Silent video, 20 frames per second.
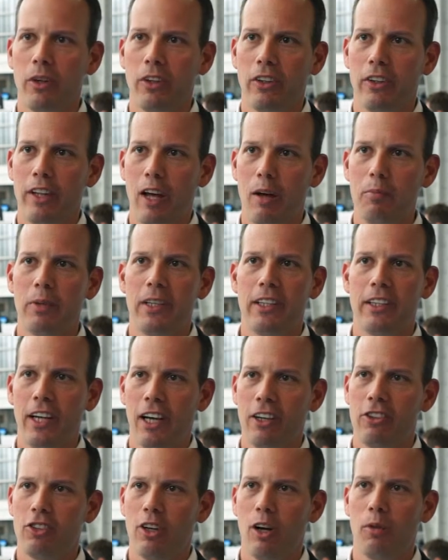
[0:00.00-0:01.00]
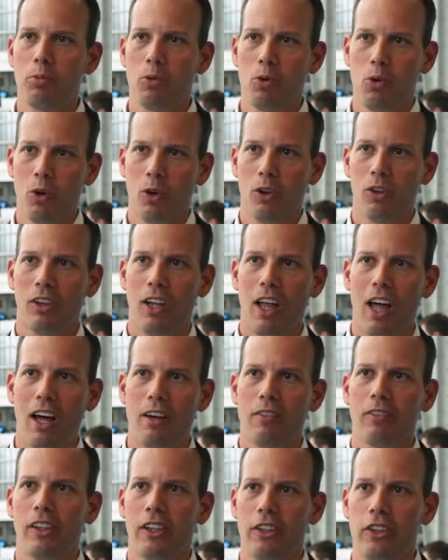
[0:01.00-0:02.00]
whether that be catch-up or
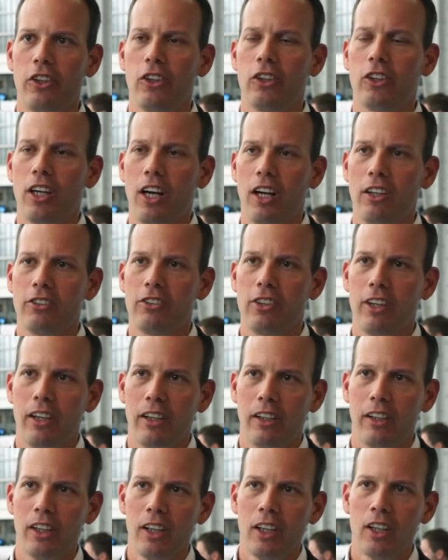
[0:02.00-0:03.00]
live linear content,